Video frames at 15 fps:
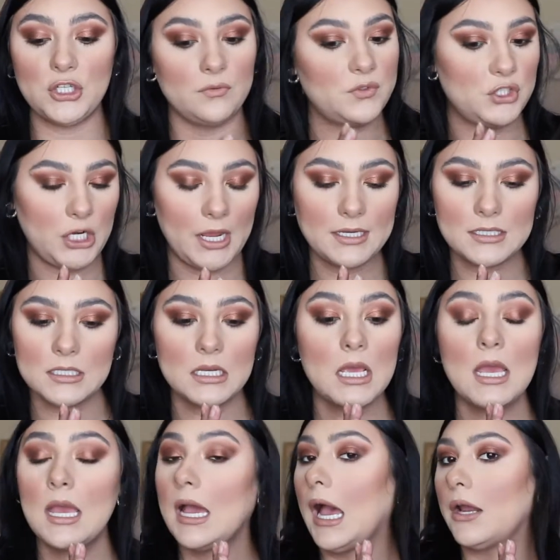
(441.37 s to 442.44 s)
I've checked.
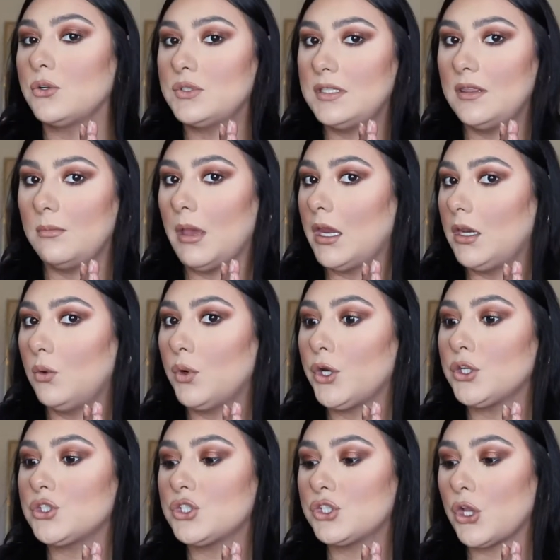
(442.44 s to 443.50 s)
I don't see them
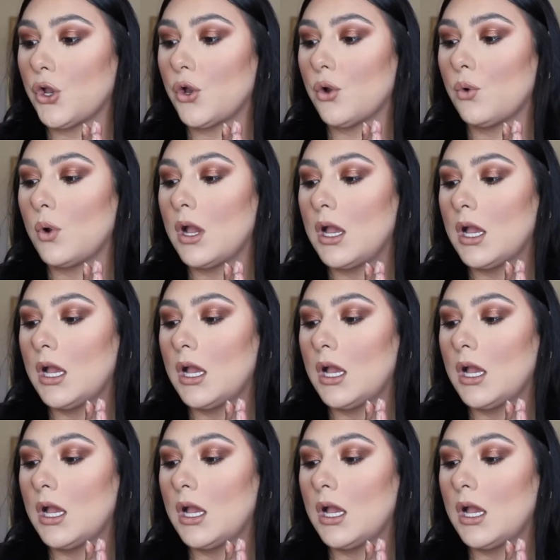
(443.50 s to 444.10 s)
anywhere. So